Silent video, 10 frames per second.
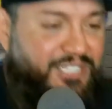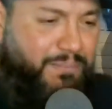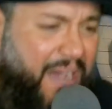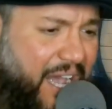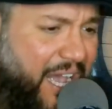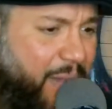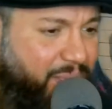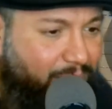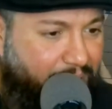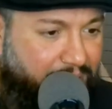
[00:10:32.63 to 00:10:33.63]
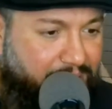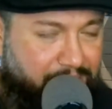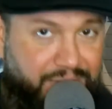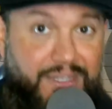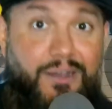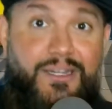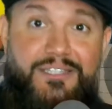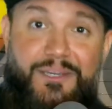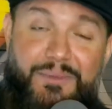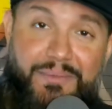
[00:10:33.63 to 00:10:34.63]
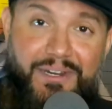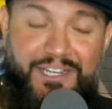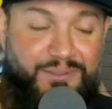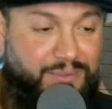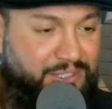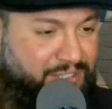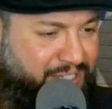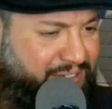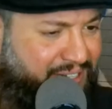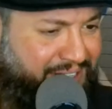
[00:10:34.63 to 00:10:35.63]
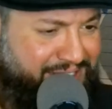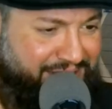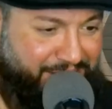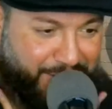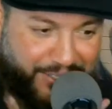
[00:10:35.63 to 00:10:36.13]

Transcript: it's my prerogative. Oh, that's gonna be my next one. You hear that? It sounded